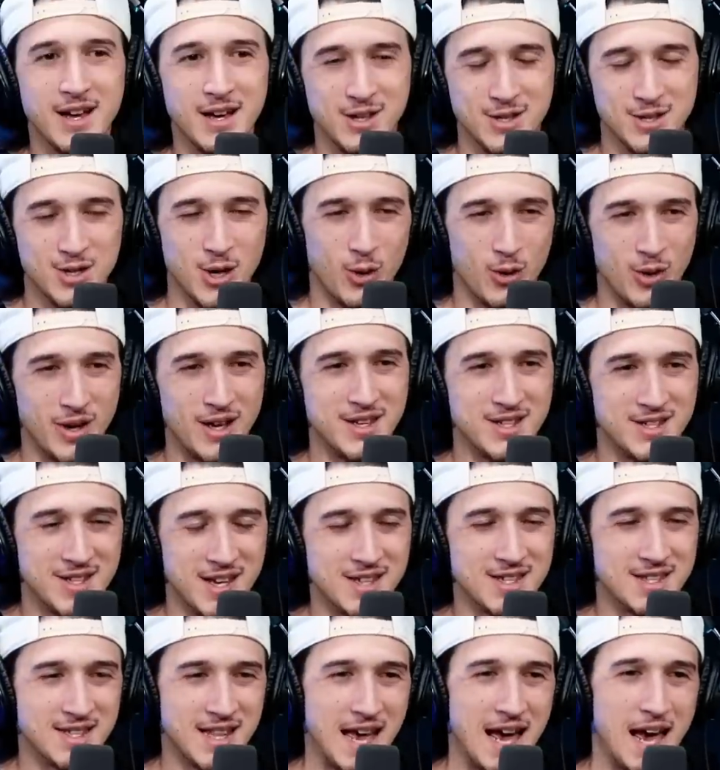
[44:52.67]
So he
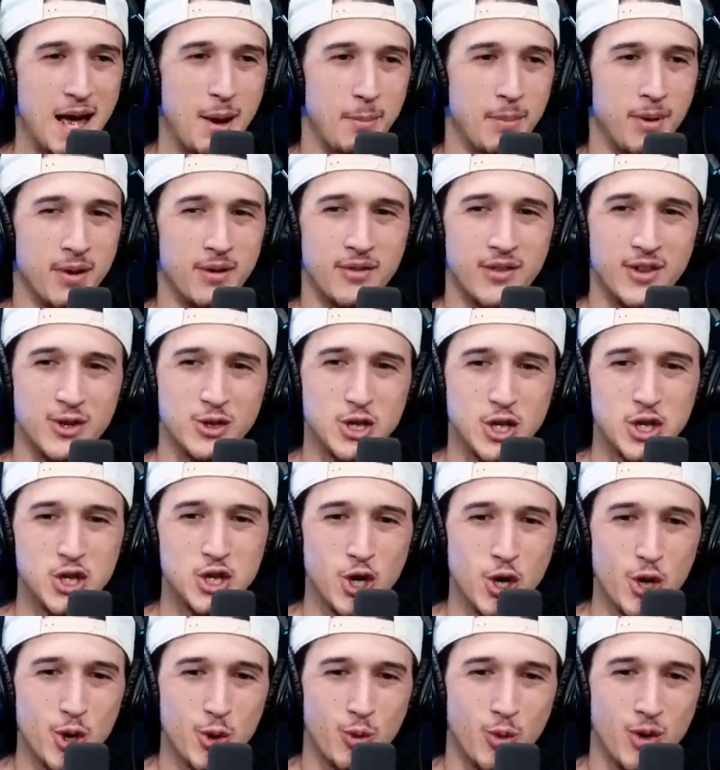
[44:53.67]
says that, but there's a
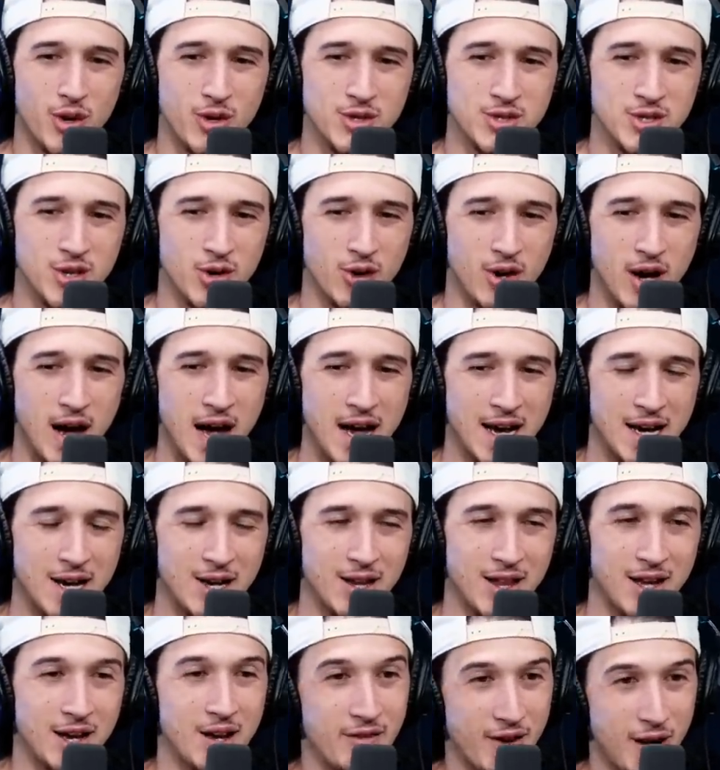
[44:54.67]
third one. So I could,
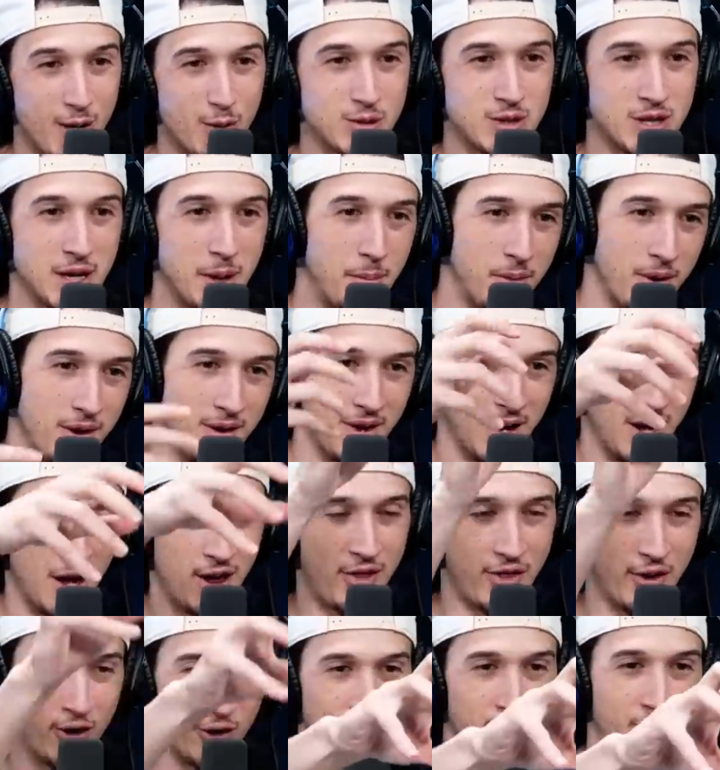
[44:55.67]
like, if I was going to put a
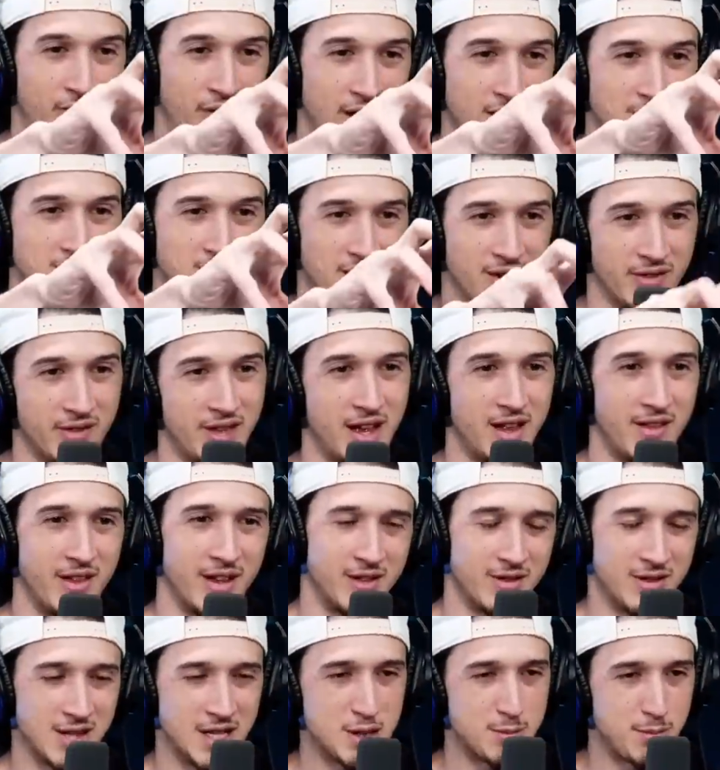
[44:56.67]
third face on that,
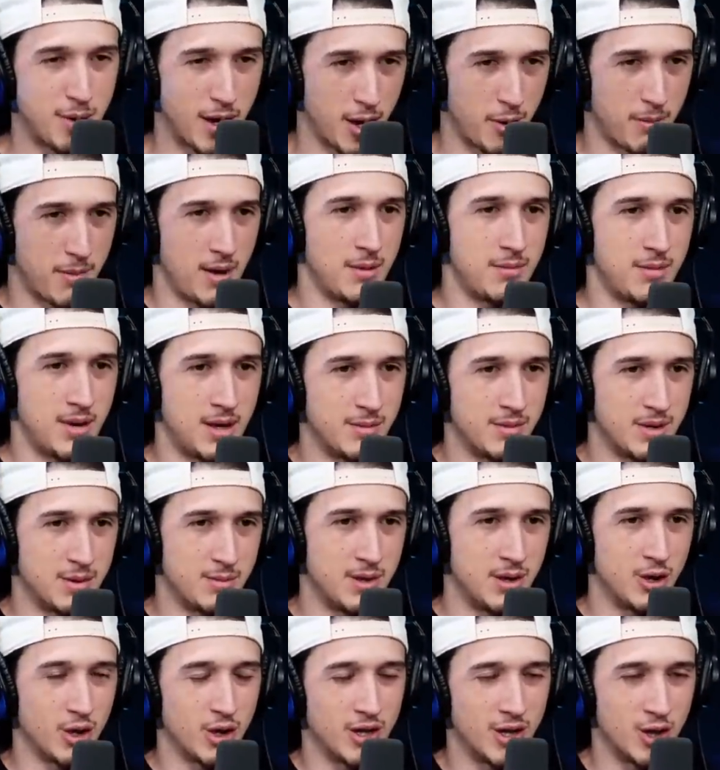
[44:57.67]
like the Spider-Man meme is
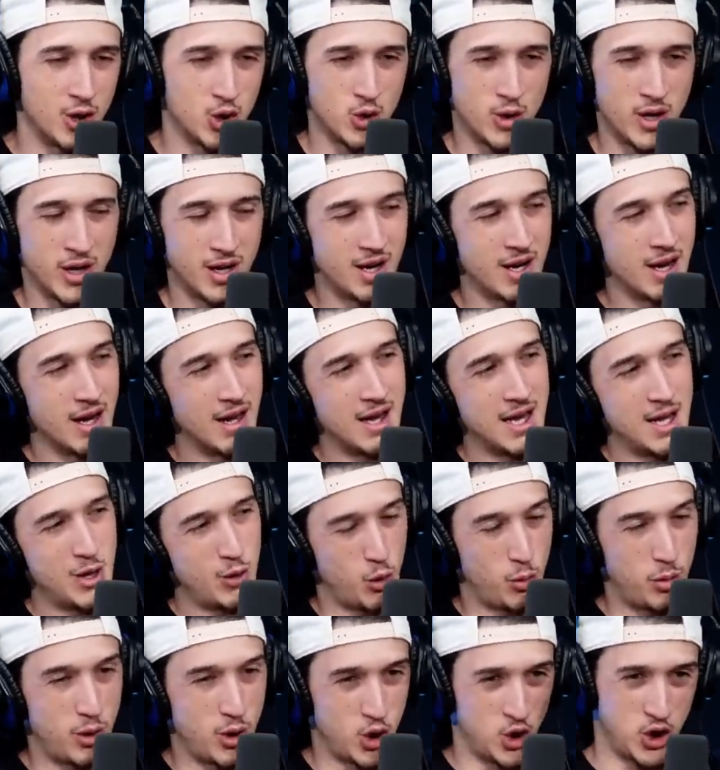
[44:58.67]
me looking at Drake, it
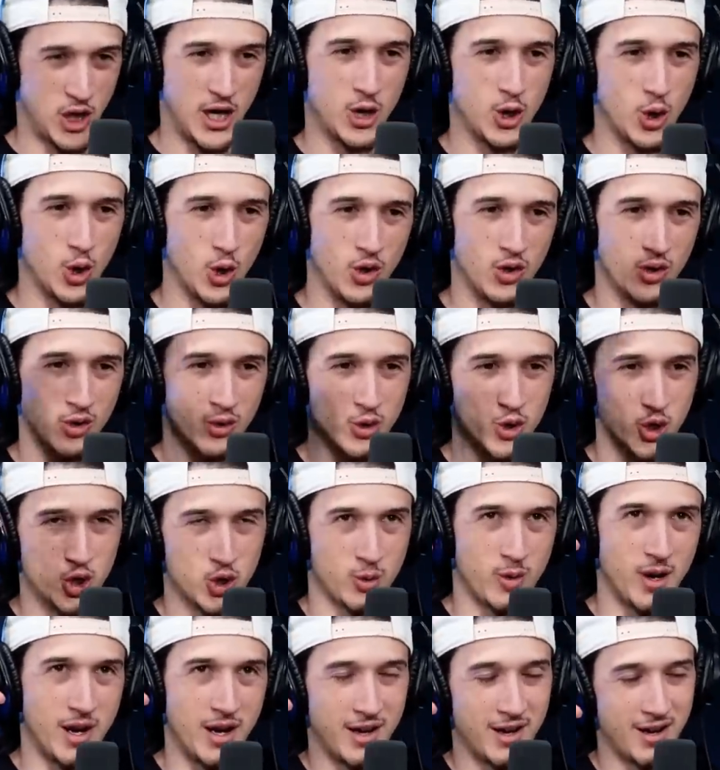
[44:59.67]
would be J. Cole,
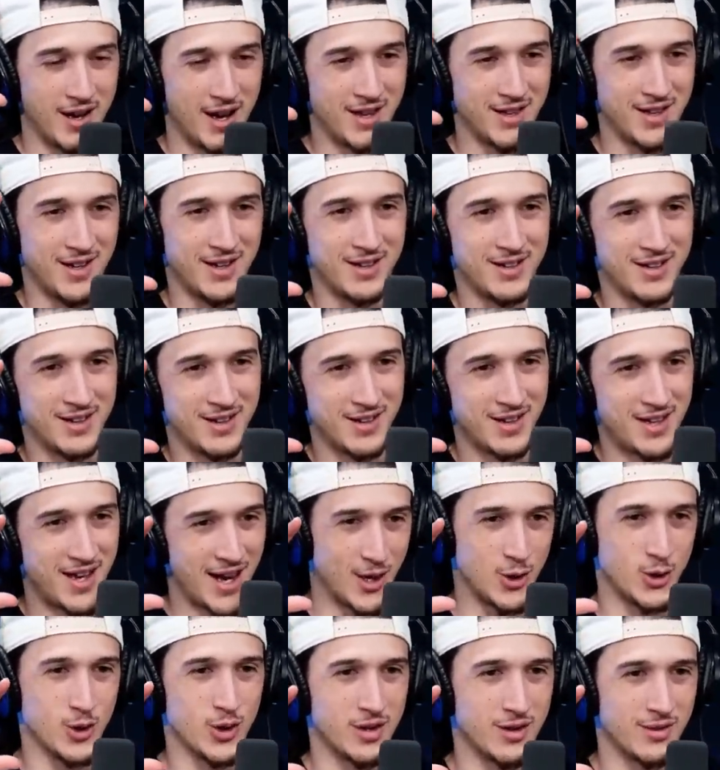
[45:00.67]
Drake, and then
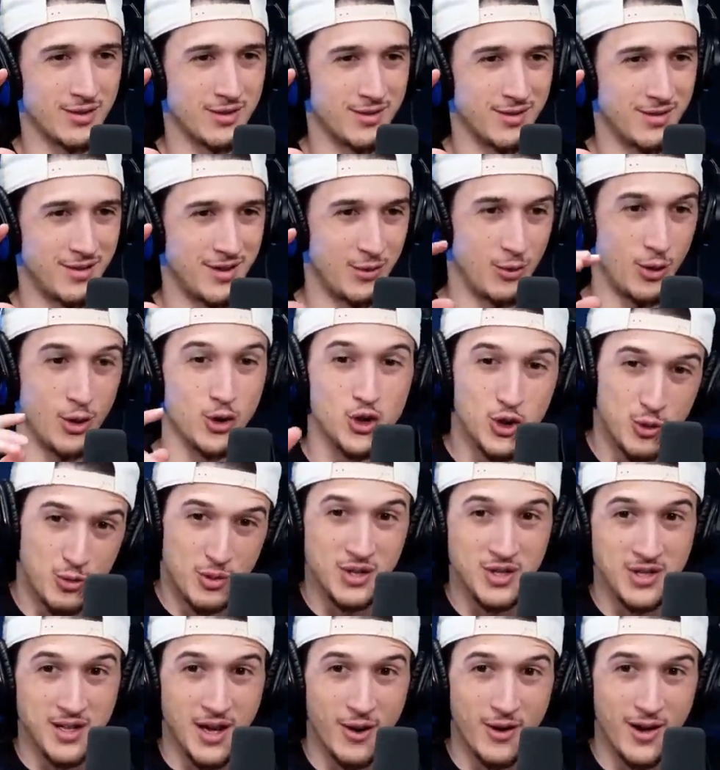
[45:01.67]
Kendrick. They'd all just be
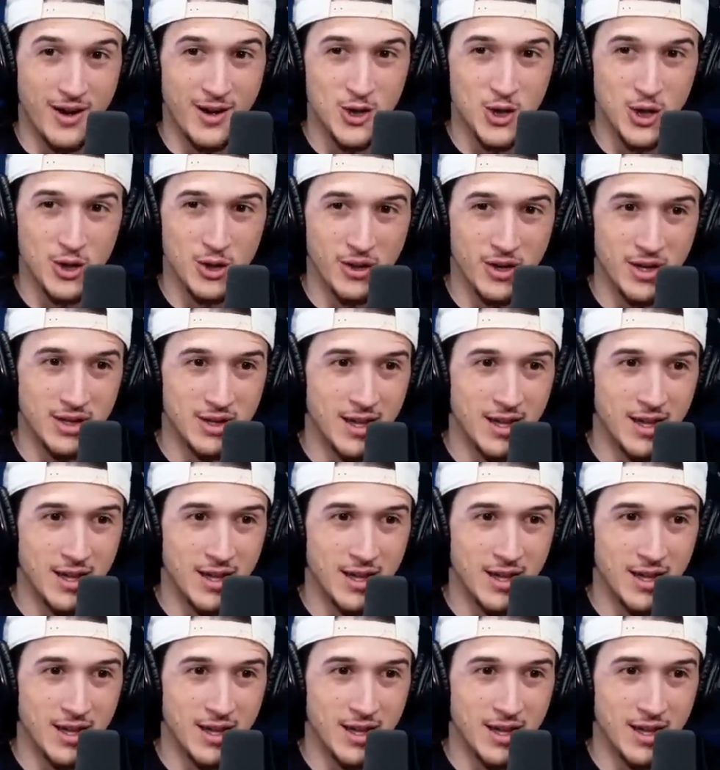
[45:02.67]
staring at each other like